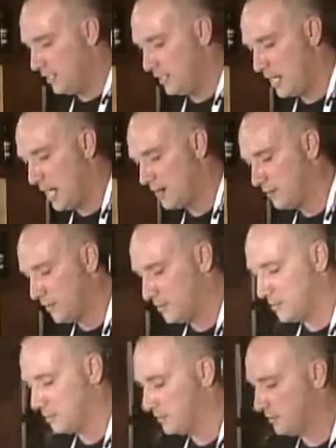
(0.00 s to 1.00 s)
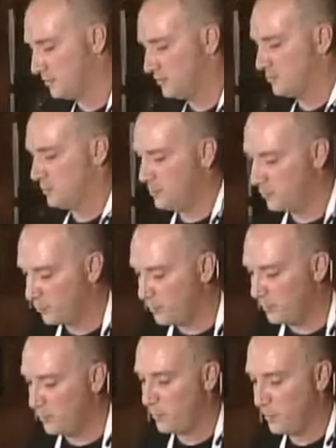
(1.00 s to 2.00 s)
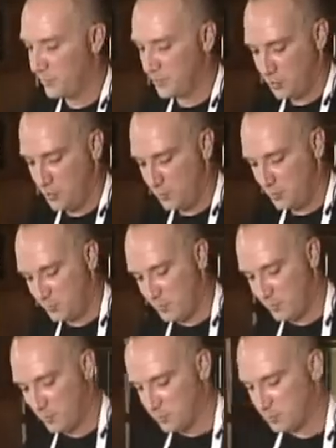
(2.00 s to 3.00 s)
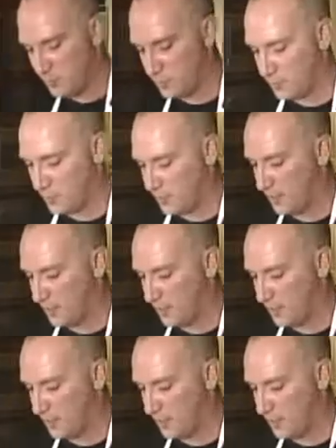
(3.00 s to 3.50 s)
Don't need a lot of it, because remember, really we want the tuna to be the most